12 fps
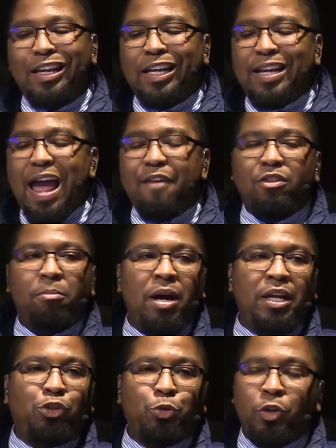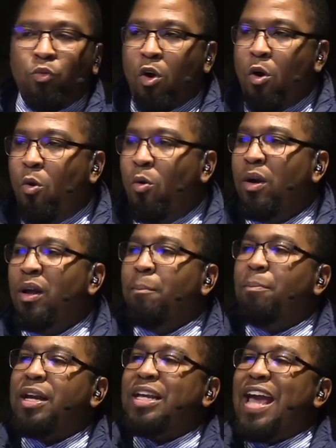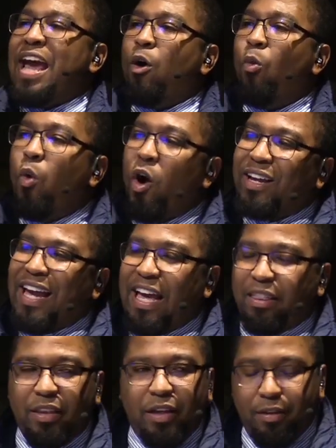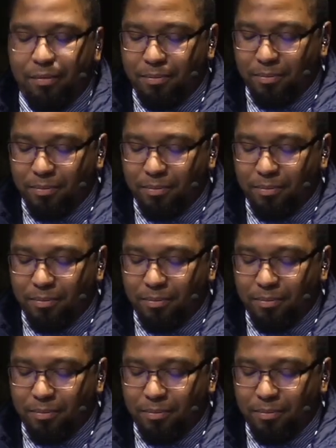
he didn't have the money to enroll, but he had a work ethic